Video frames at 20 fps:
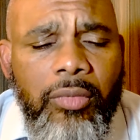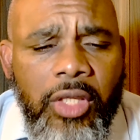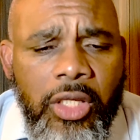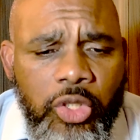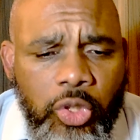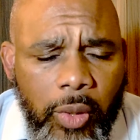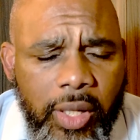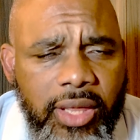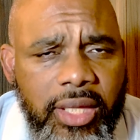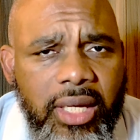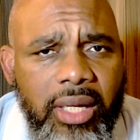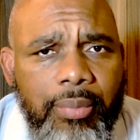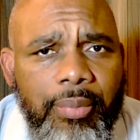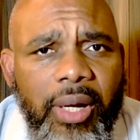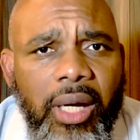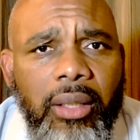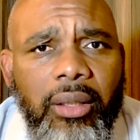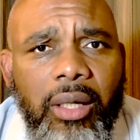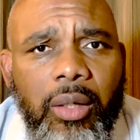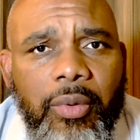So I think
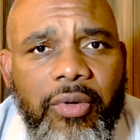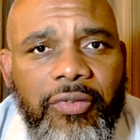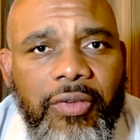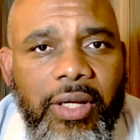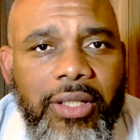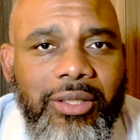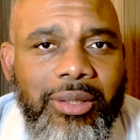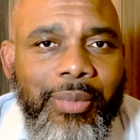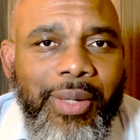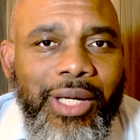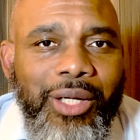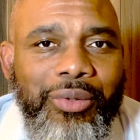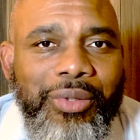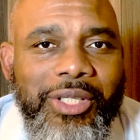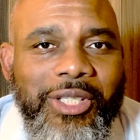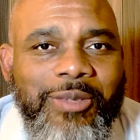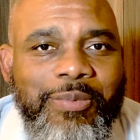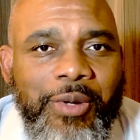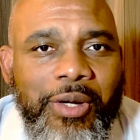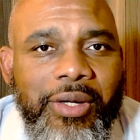about and I reflect on my own
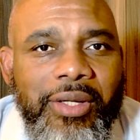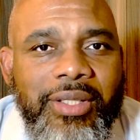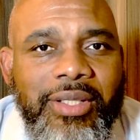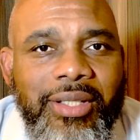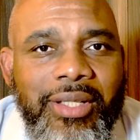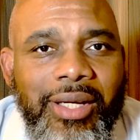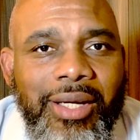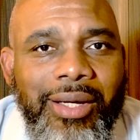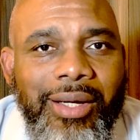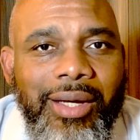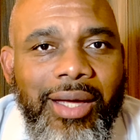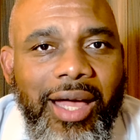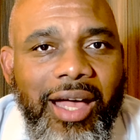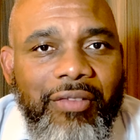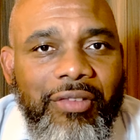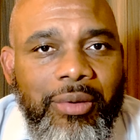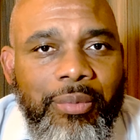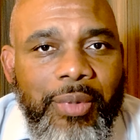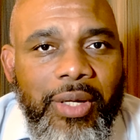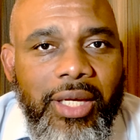experience
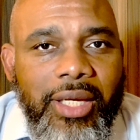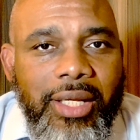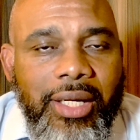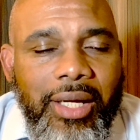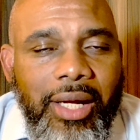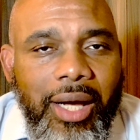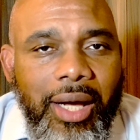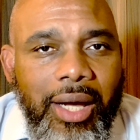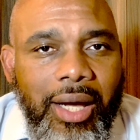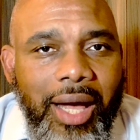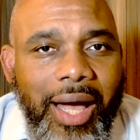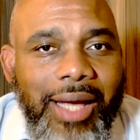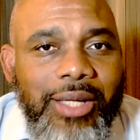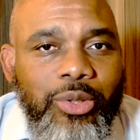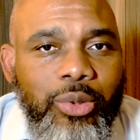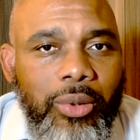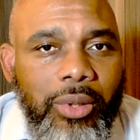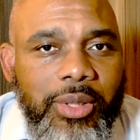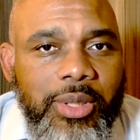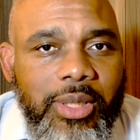having been a high
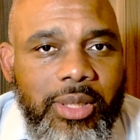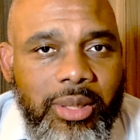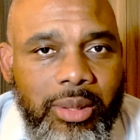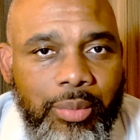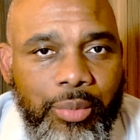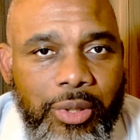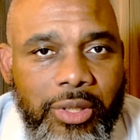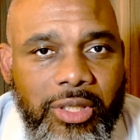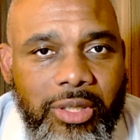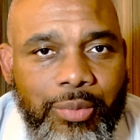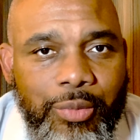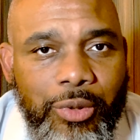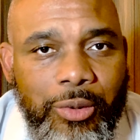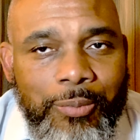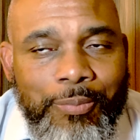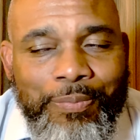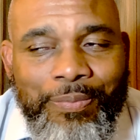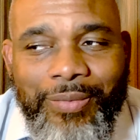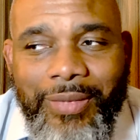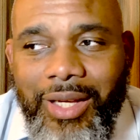school assistant principal,
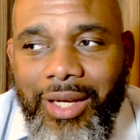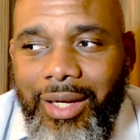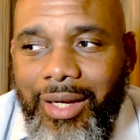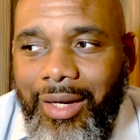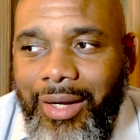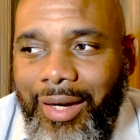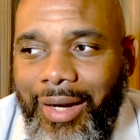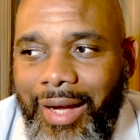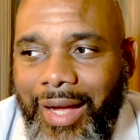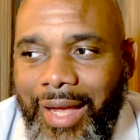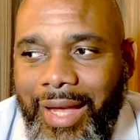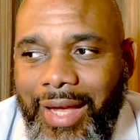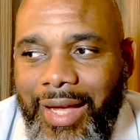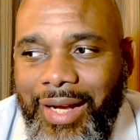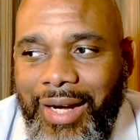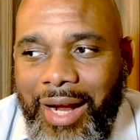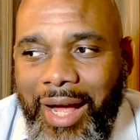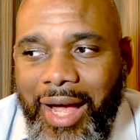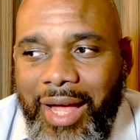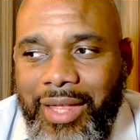
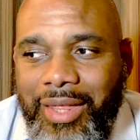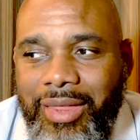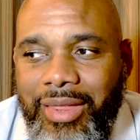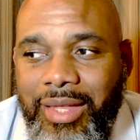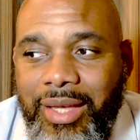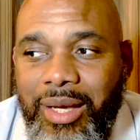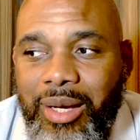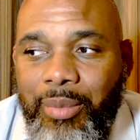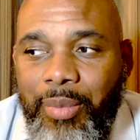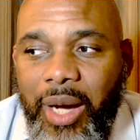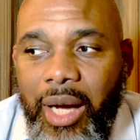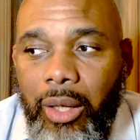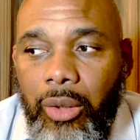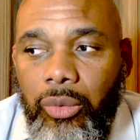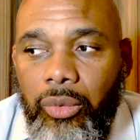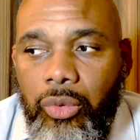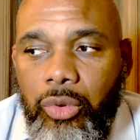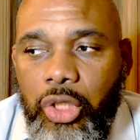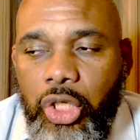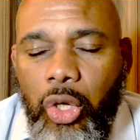and I think
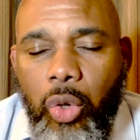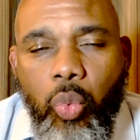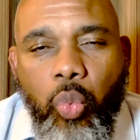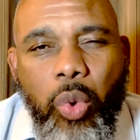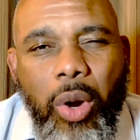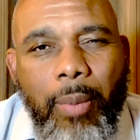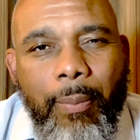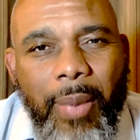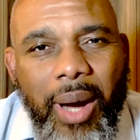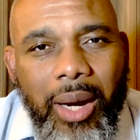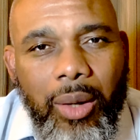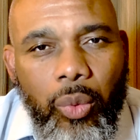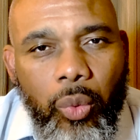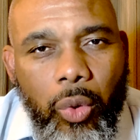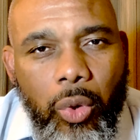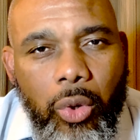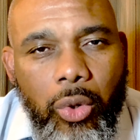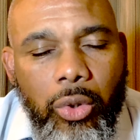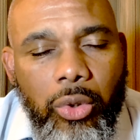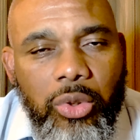about, you know, what my
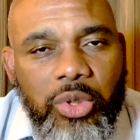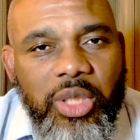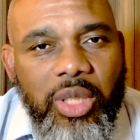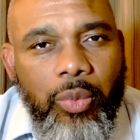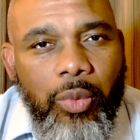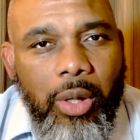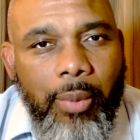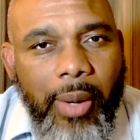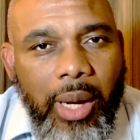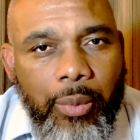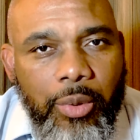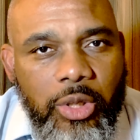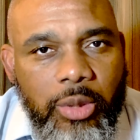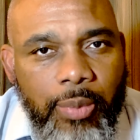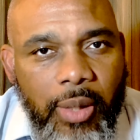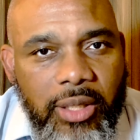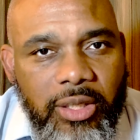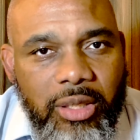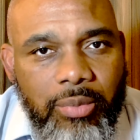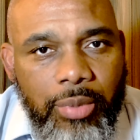roles and what my
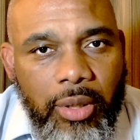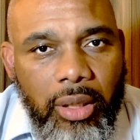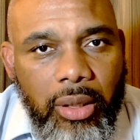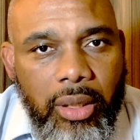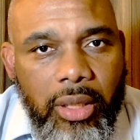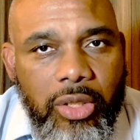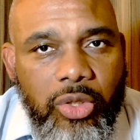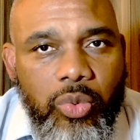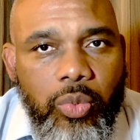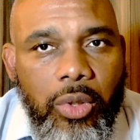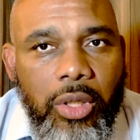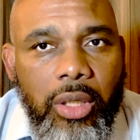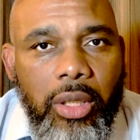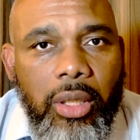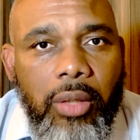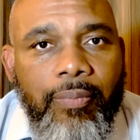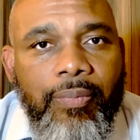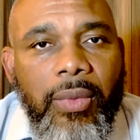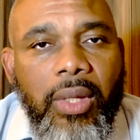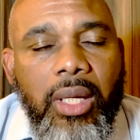responsibilities
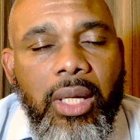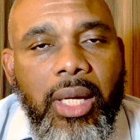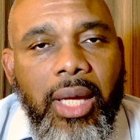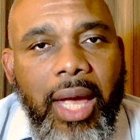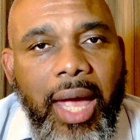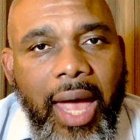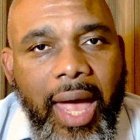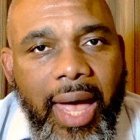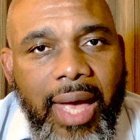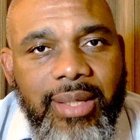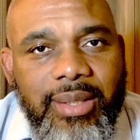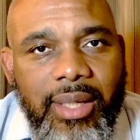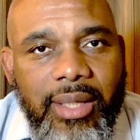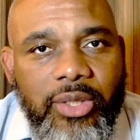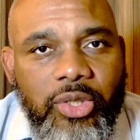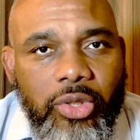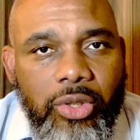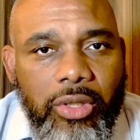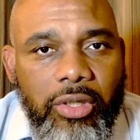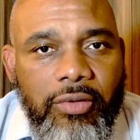were as I
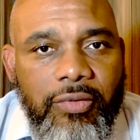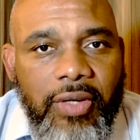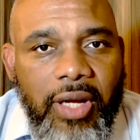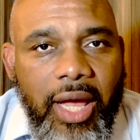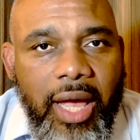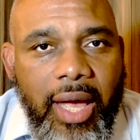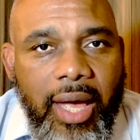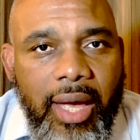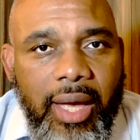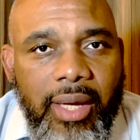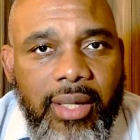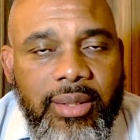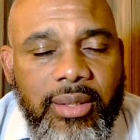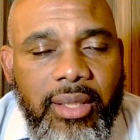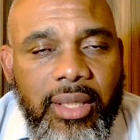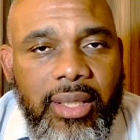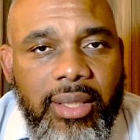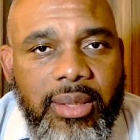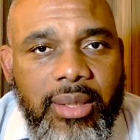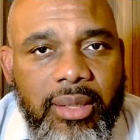served as
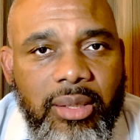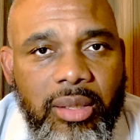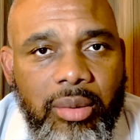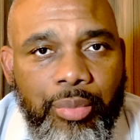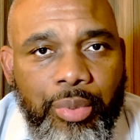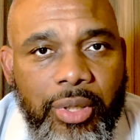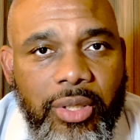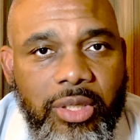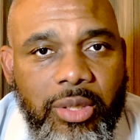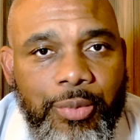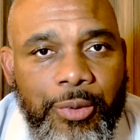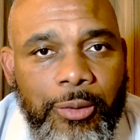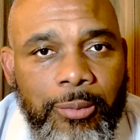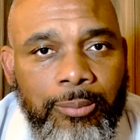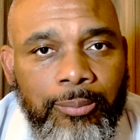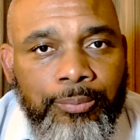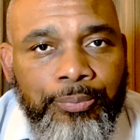an assistant principal.